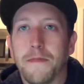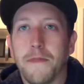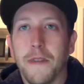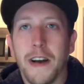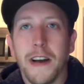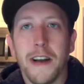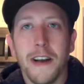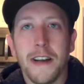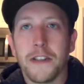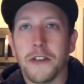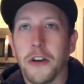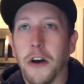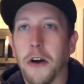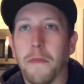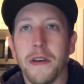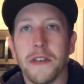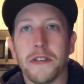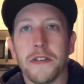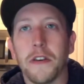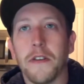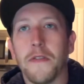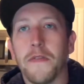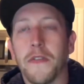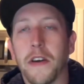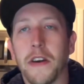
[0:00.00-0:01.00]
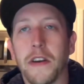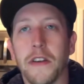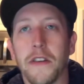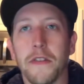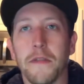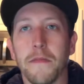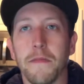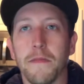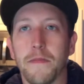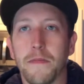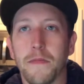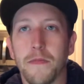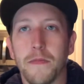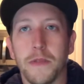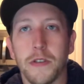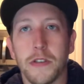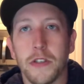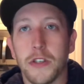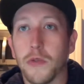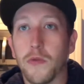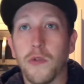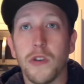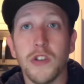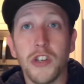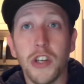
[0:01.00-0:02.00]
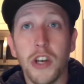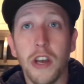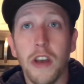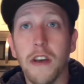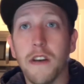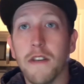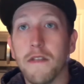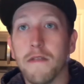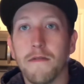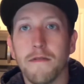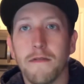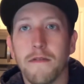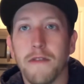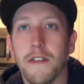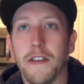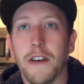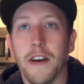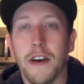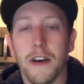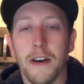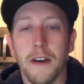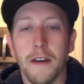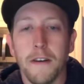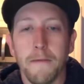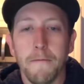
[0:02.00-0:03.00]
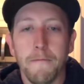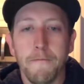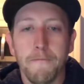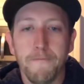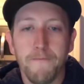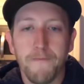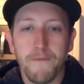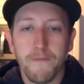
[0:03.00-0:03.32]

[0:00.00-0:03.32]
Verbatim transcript: I taught myself how to, to switch hit. Um,